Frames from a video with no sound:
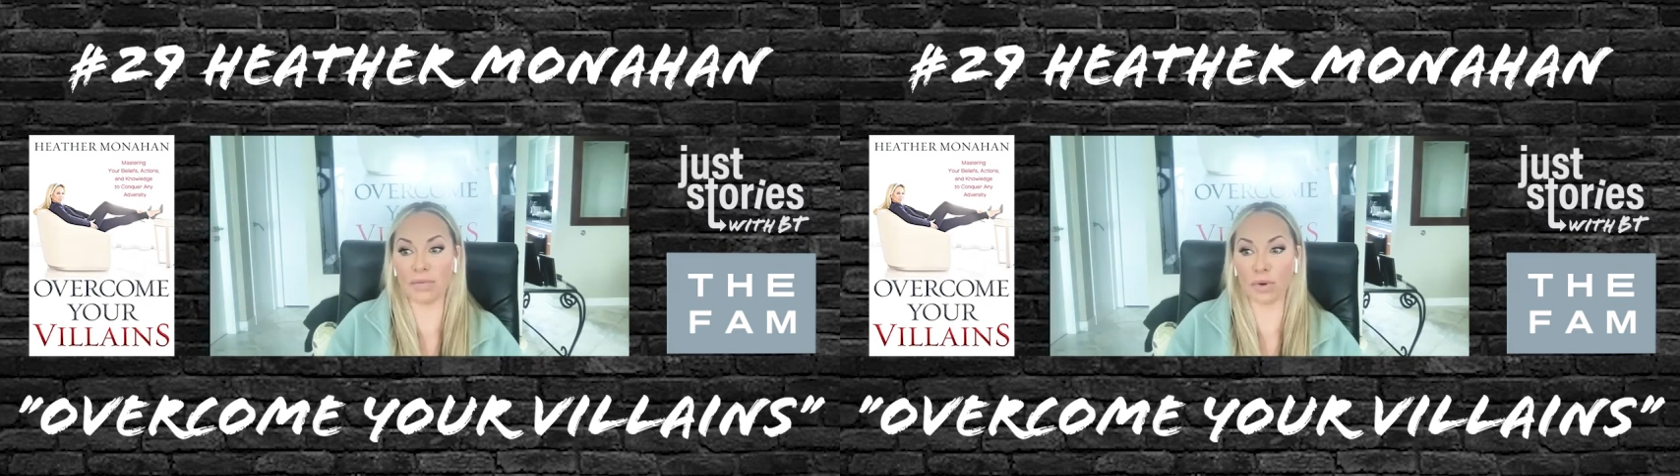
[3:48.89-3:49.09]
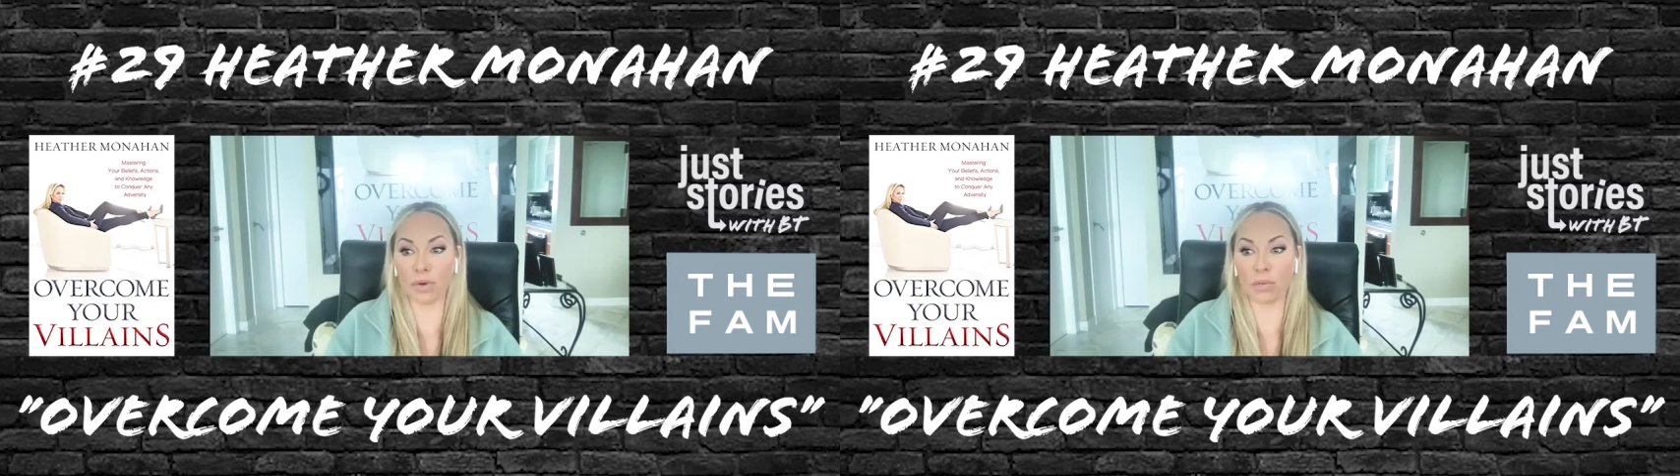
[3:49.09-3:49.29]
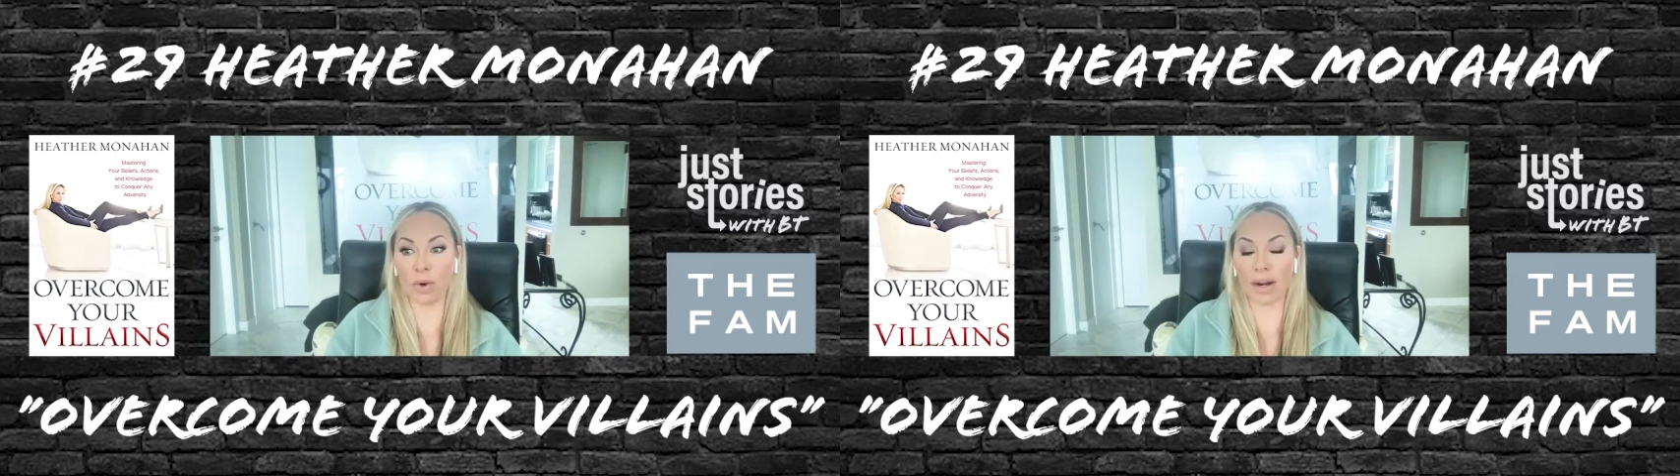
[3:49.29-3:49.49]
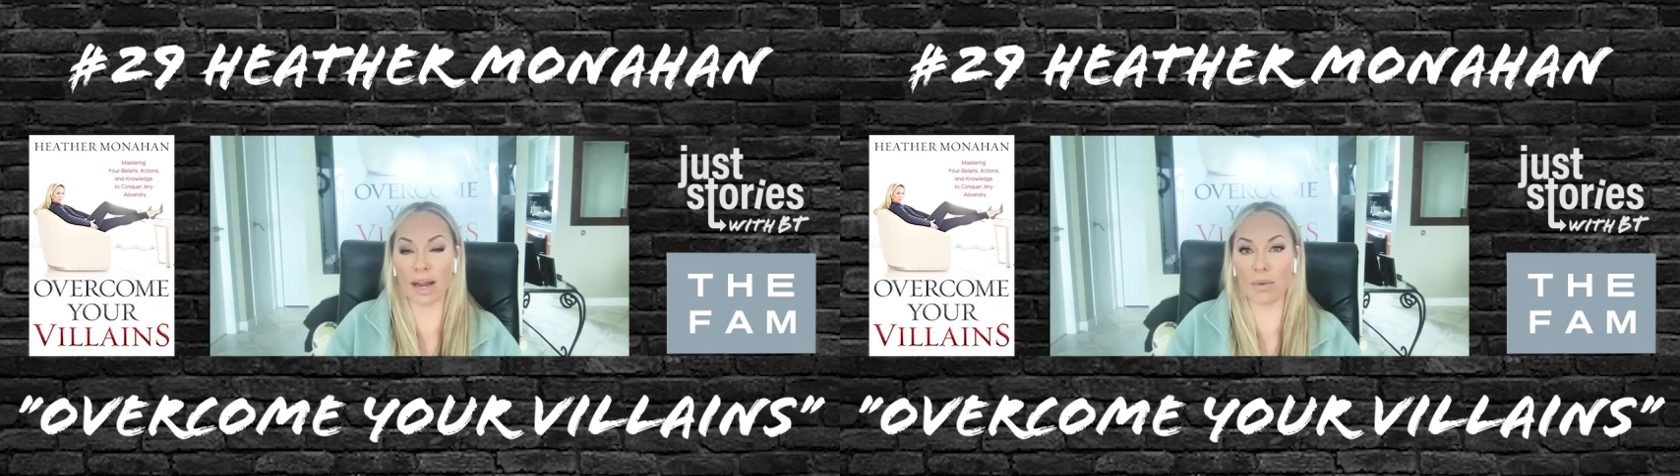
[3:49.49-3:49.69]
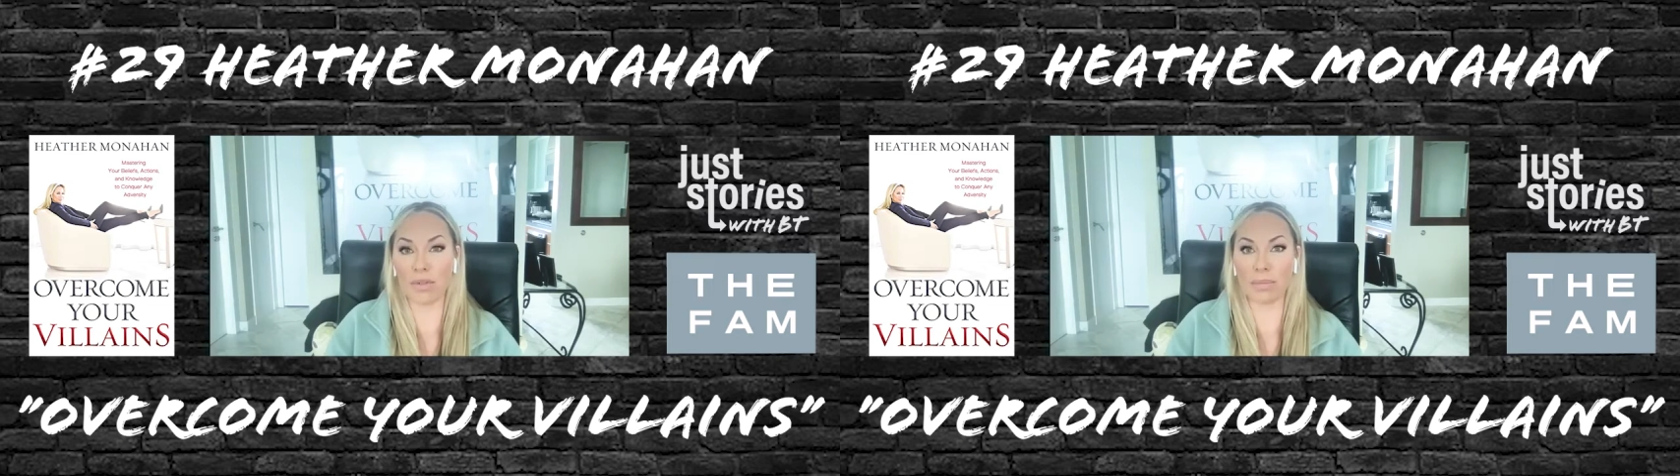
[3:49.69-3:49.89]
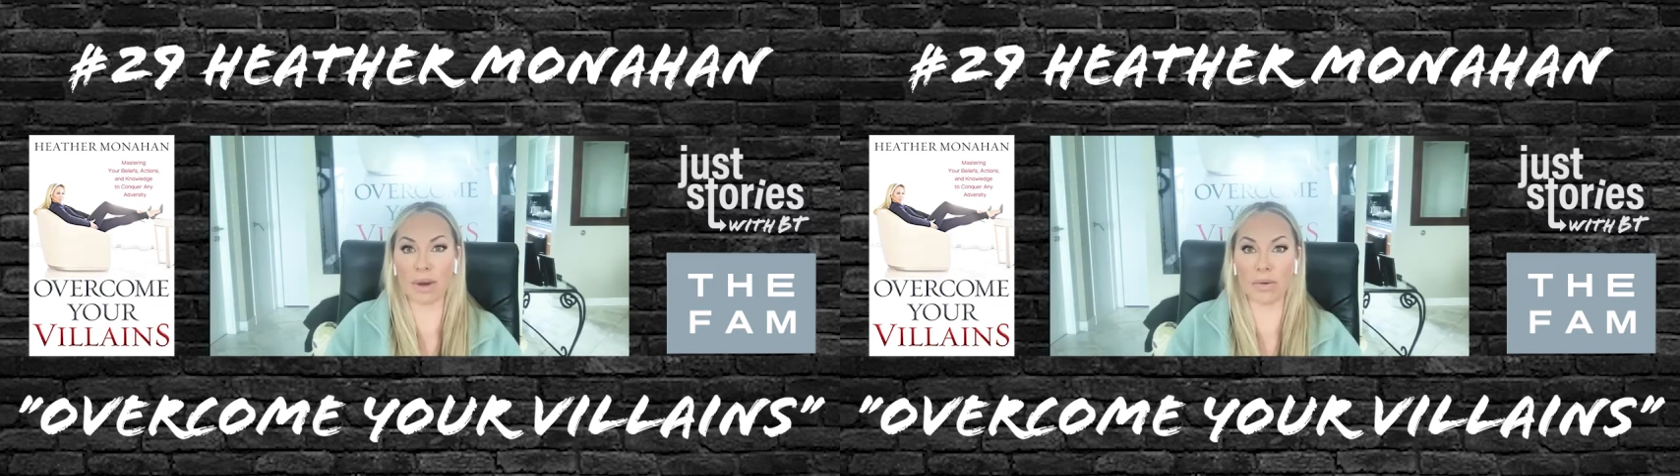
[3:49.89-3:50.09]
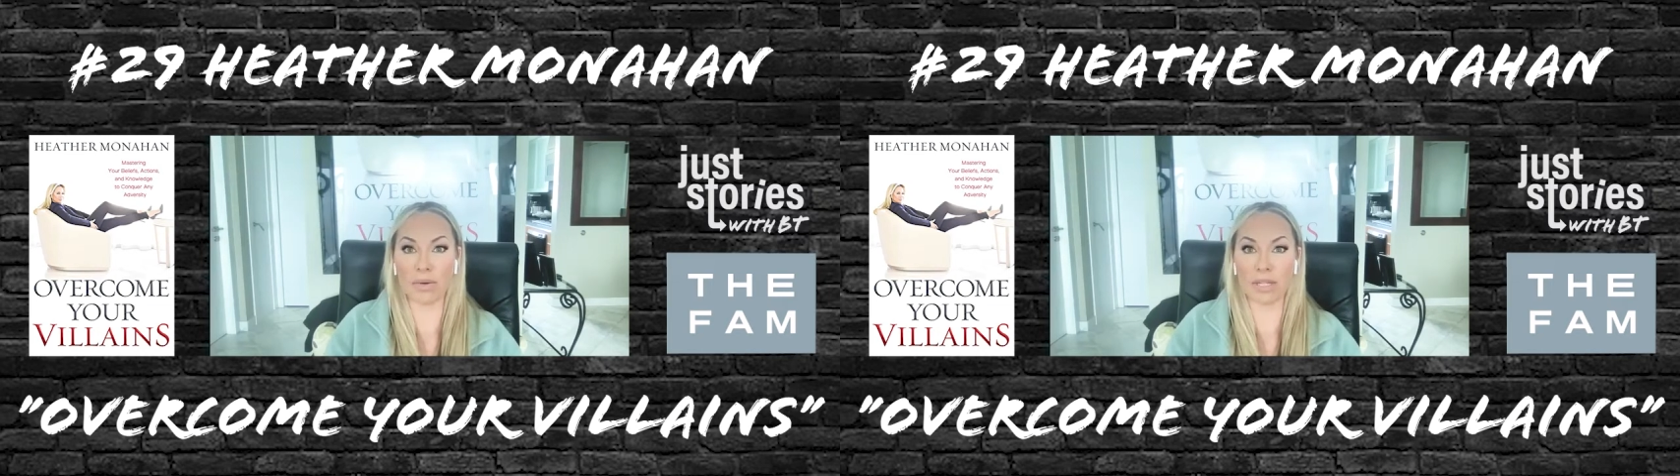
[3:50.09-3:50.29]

for what I was about